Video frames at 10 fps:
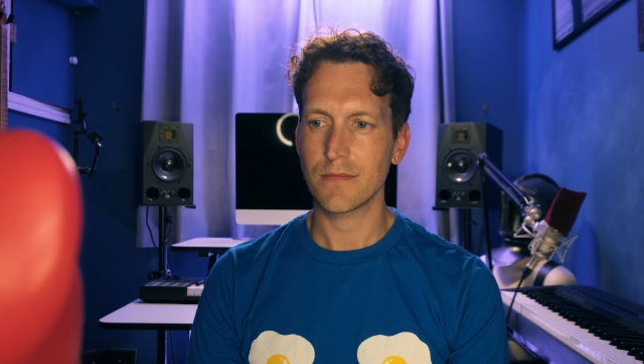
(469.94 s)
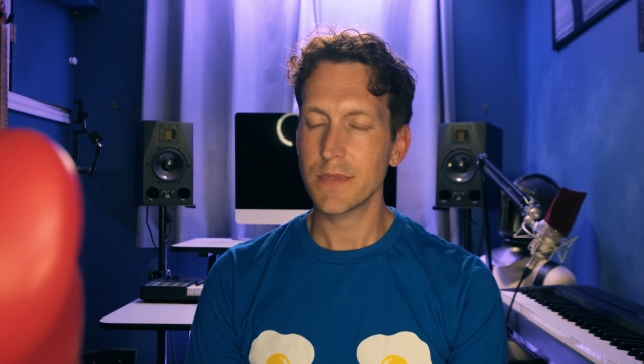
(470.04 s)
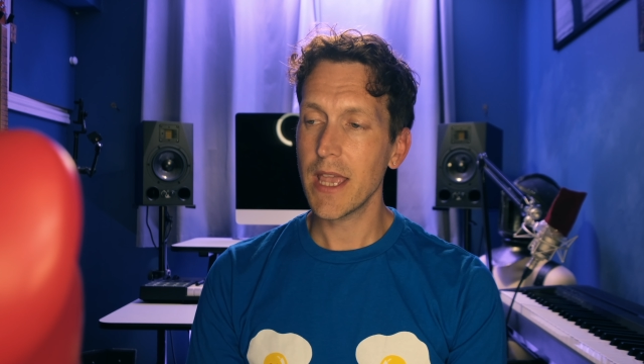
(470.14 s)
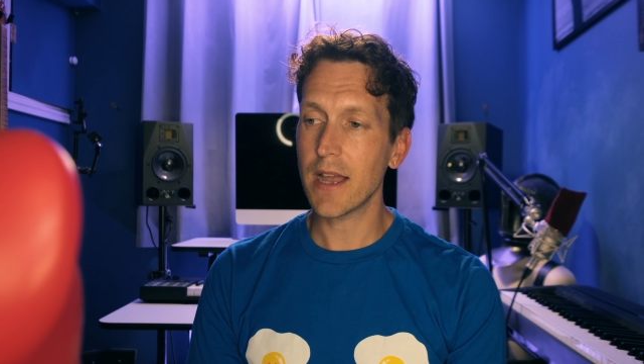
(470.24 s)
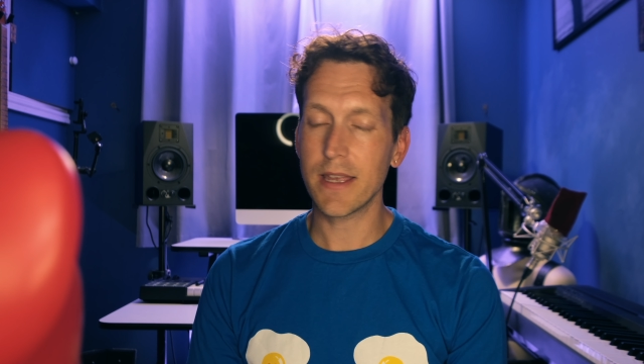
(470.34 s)

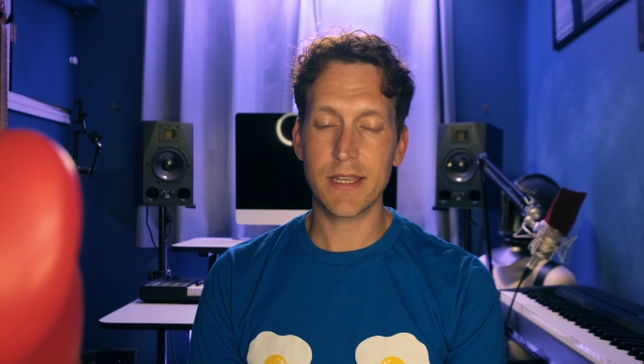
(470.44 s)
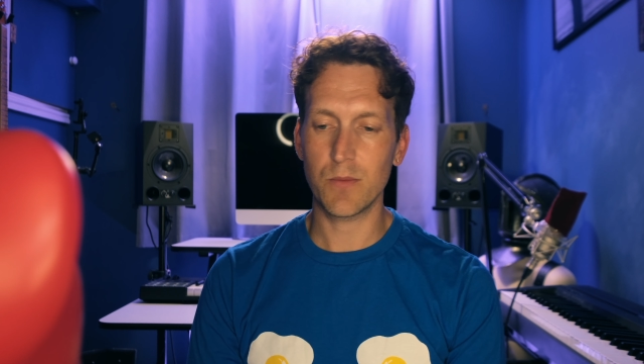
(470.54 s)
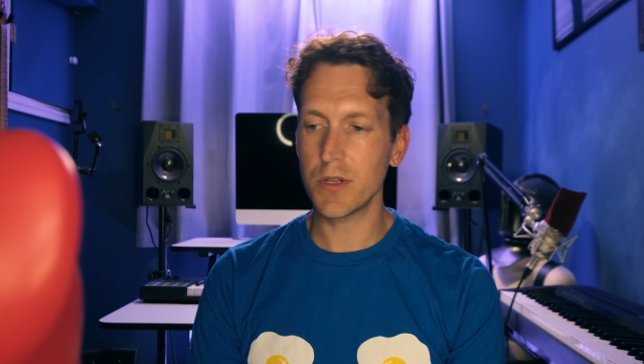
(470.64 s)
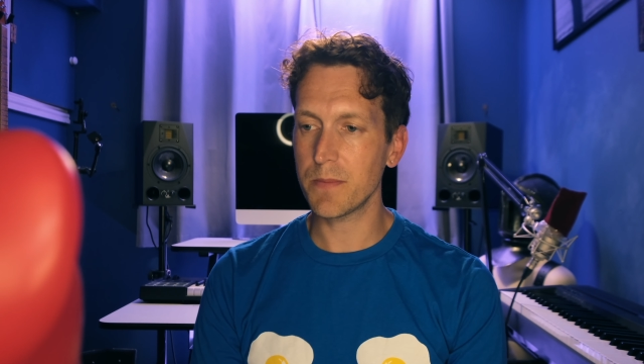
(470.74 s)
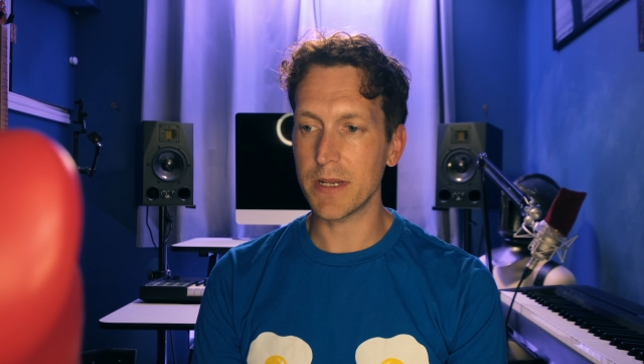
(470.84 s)
Yeah, I guess it
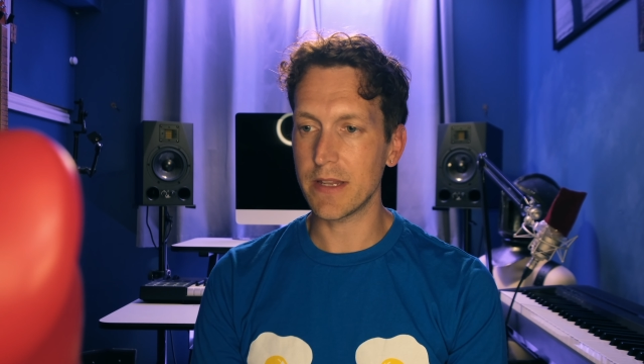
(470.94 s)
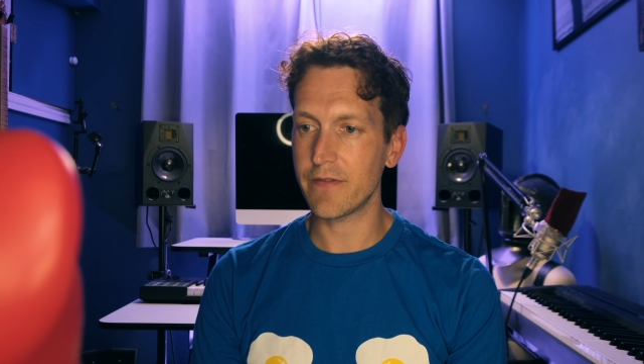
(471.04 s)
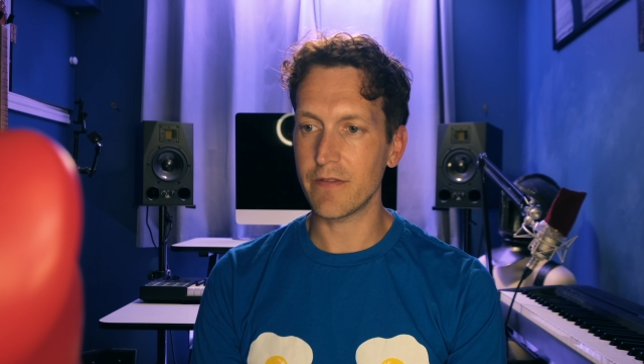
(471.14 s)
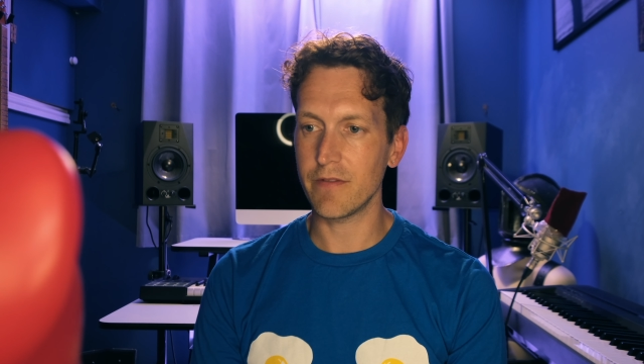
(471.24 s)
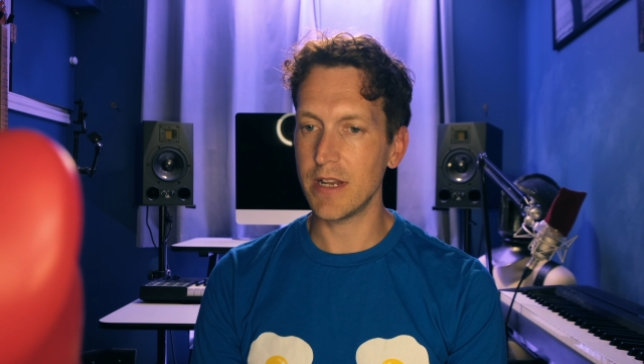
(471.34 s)
was a bit
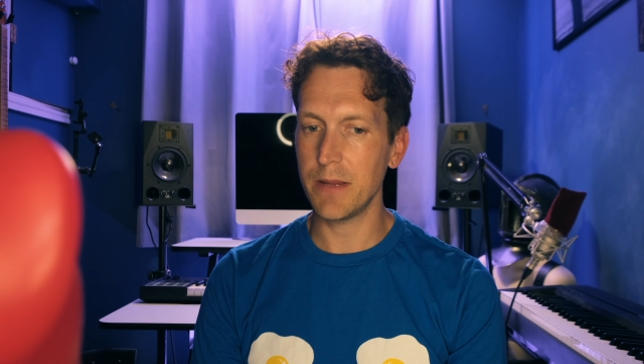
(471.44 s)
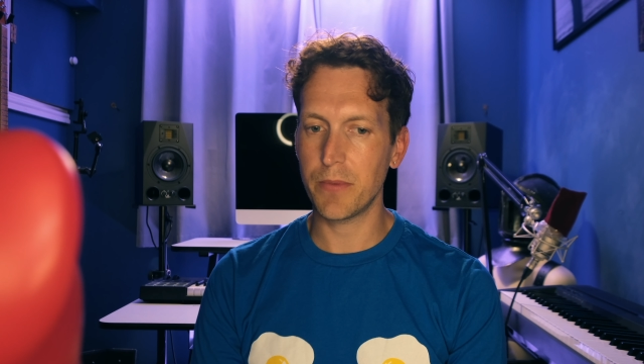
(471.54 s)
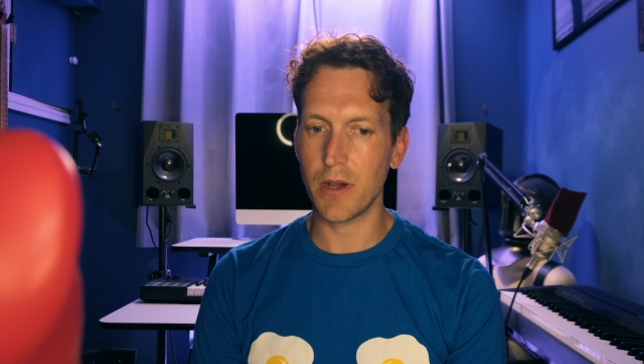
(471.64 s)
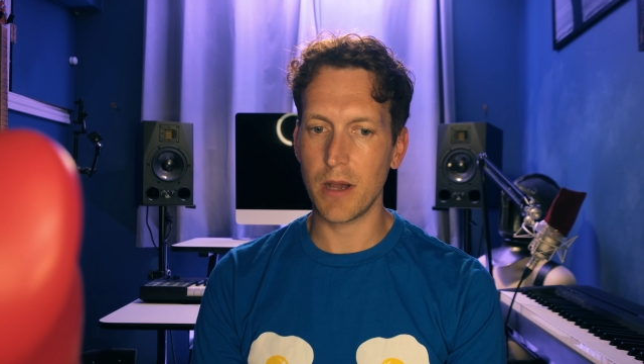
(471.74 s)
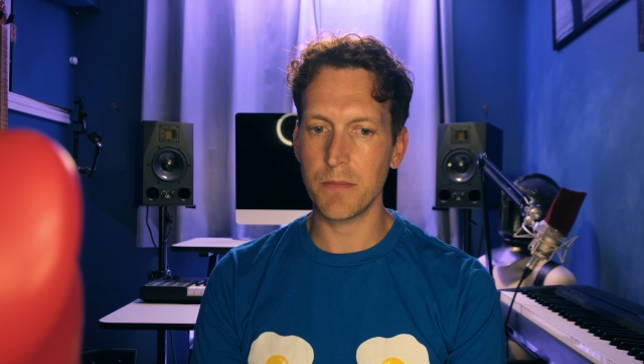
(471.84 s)
different, really,
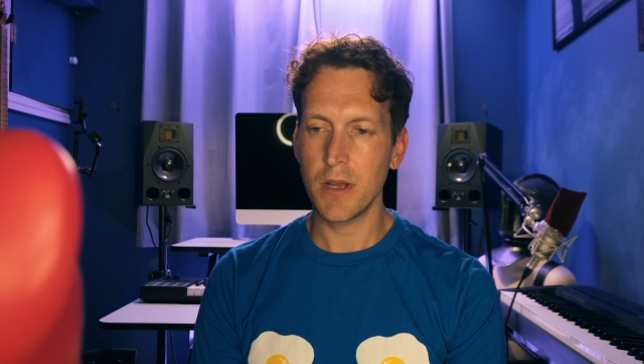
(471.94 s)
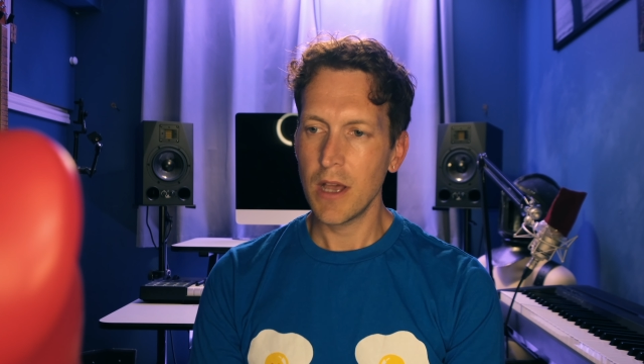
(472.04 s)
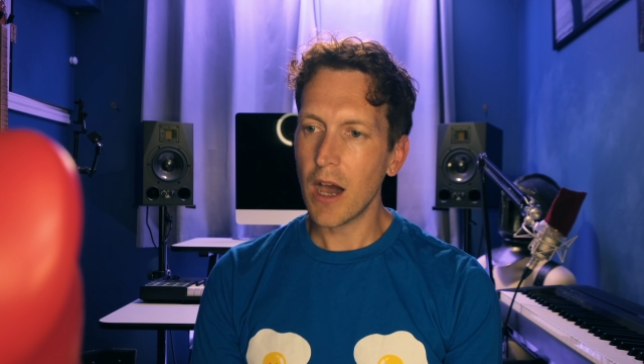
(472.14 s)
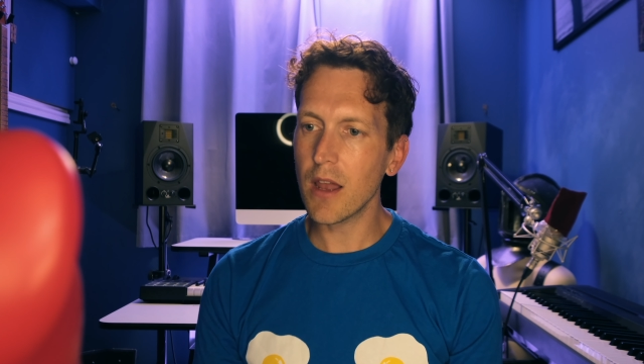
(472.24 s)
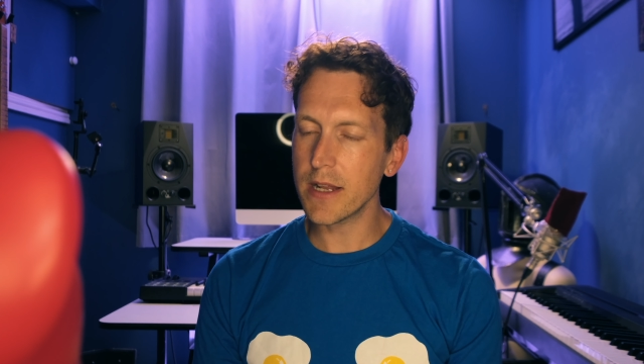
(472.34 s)
but um,
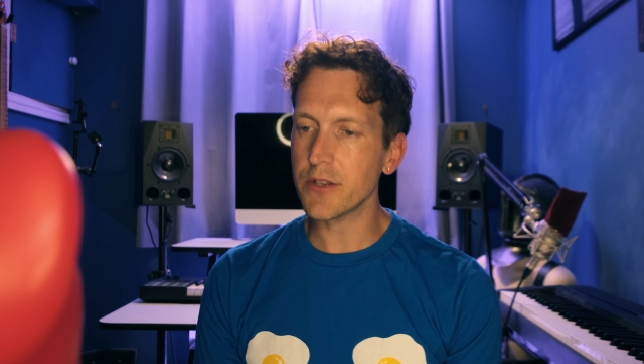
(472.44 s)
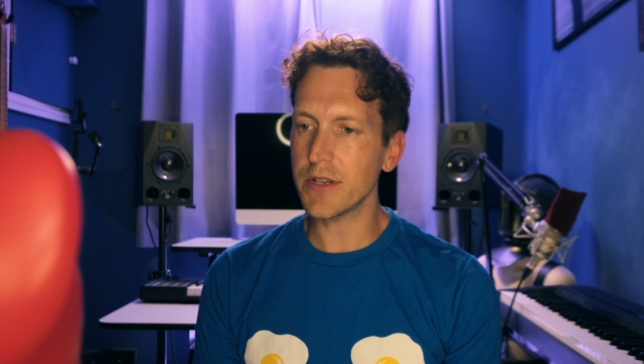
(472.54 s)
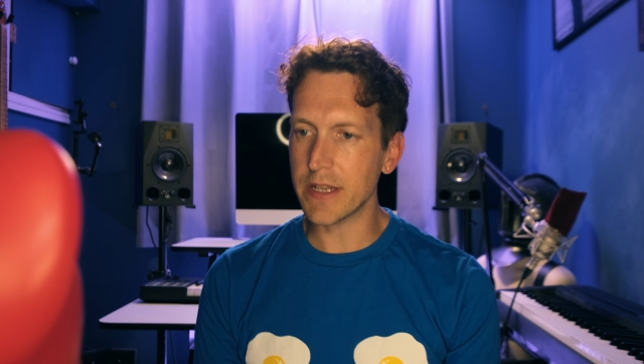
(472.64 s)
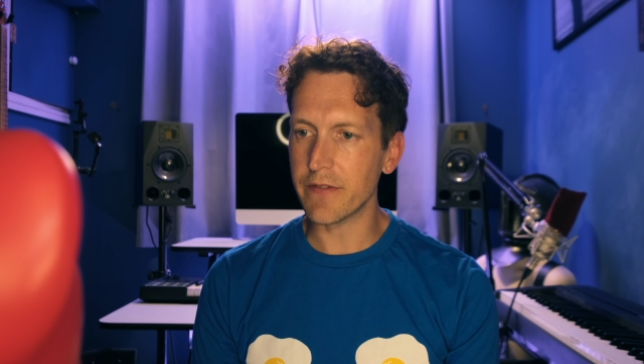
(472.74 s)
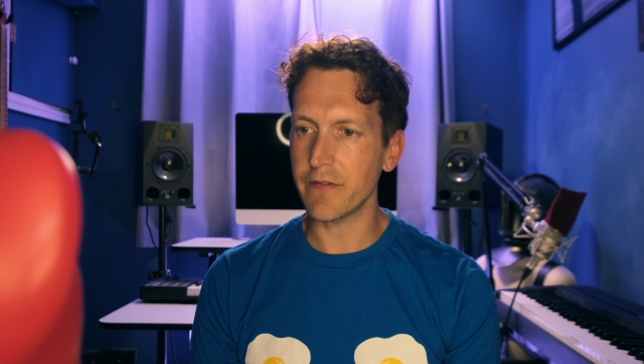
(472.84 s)
I like doing
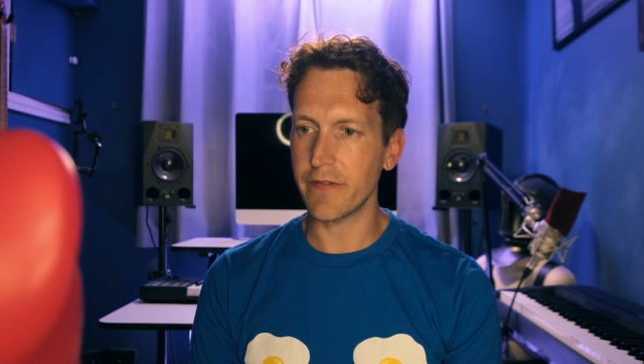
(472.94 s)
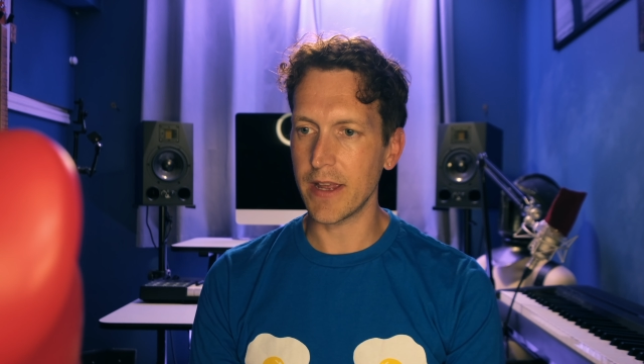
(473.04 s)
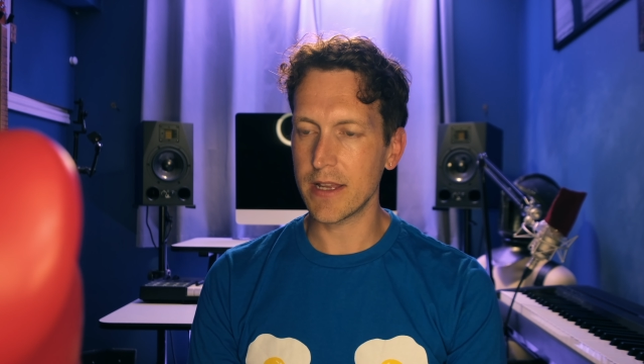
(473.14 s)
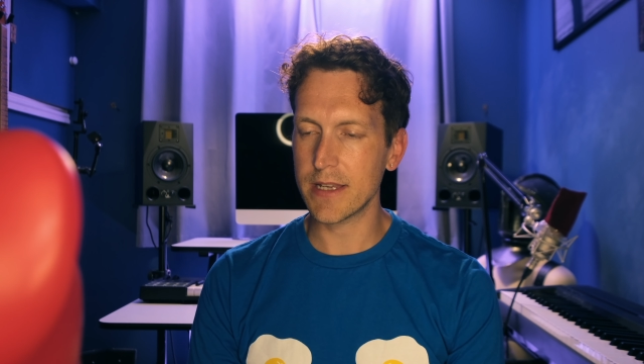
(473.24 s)
different things.